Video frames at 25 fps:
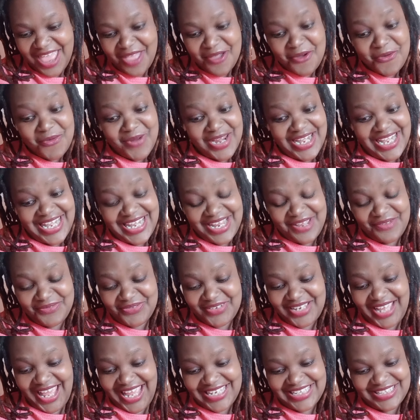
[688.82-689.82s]
We live,
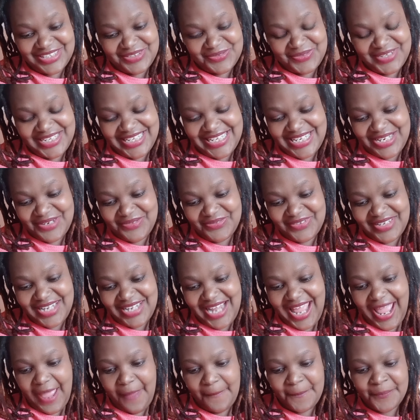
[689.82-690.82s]
guys, we live
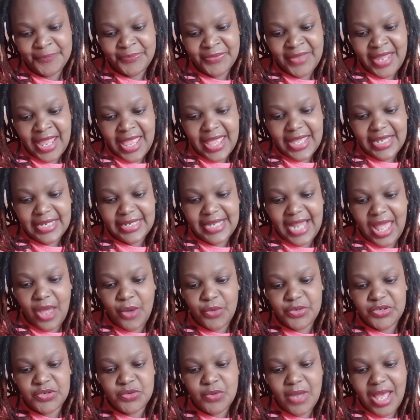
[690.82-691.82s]
ne. Now
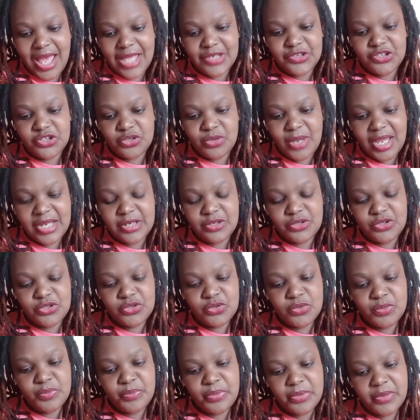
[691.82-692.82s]
you are trying
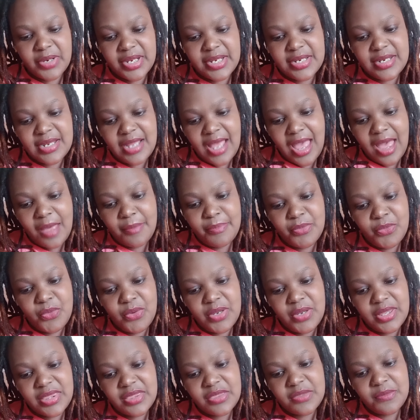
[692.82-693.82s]
to break up
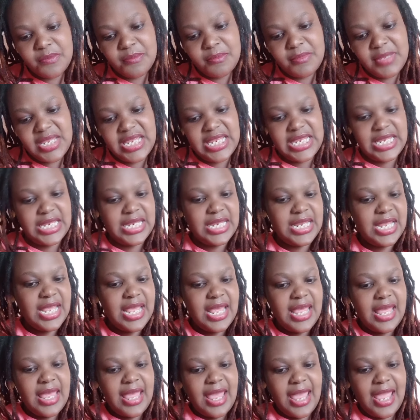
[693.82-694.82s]
with me,
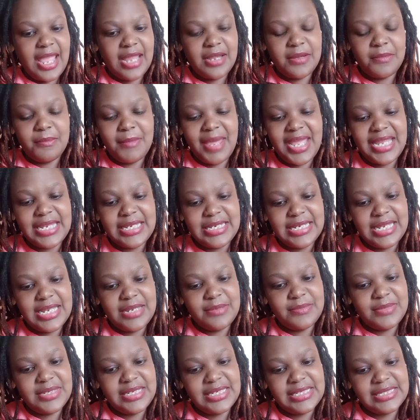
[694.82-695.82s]
and my
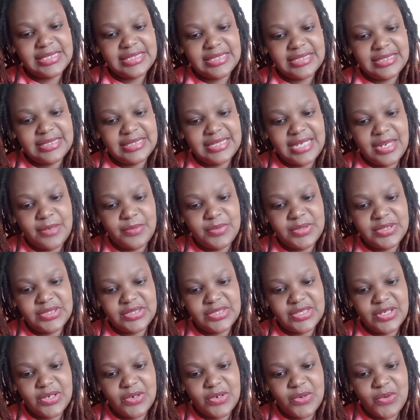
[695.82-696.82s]
name is
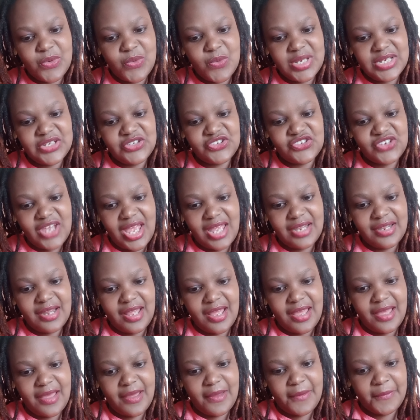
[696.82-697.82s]
Ntabisengwe
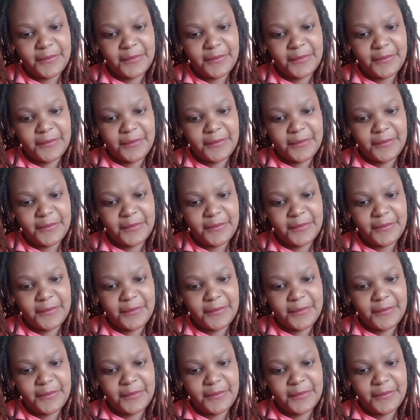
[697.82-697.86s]
Chana,